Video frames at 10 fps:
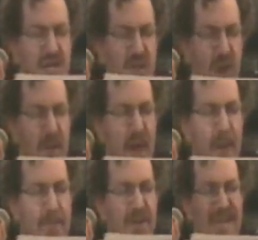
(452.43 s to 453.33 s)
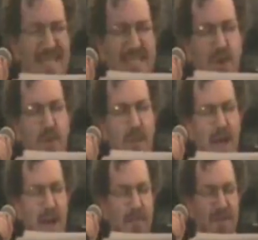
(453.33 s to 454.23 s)
Sir, may I
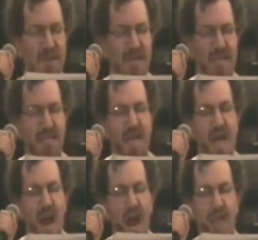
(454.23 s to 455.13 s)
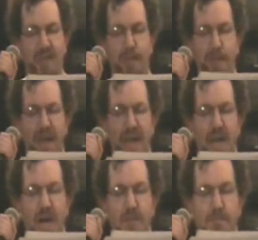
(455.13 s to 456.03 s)
please cut the
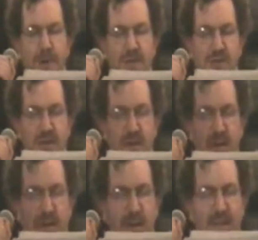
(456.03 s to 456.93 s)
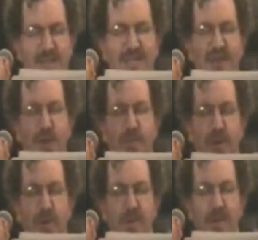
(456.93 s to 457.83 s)
Pentagon budget that's so
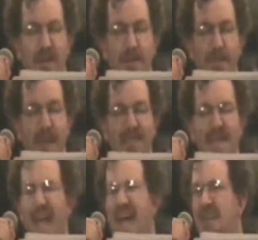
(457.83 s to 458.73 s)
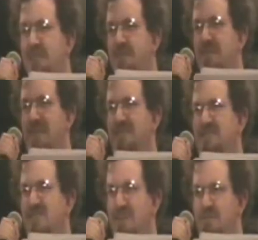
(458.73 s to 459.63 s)
bloated that it makes admirals
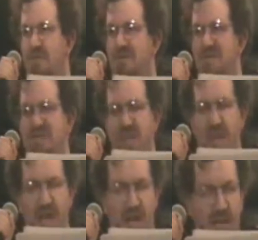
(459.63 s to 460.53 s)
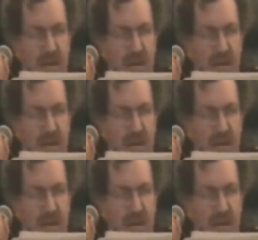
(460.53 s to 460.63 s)
and generals sick.